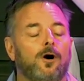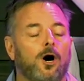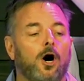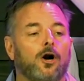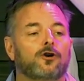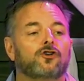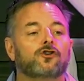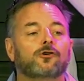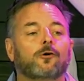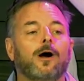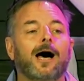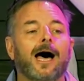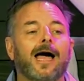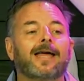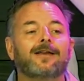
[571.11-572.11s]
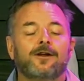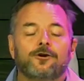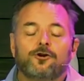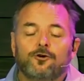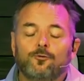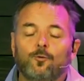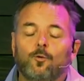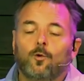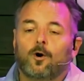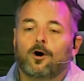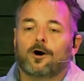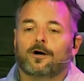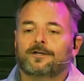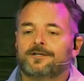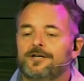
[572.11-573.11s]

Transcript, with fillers: are trying to do works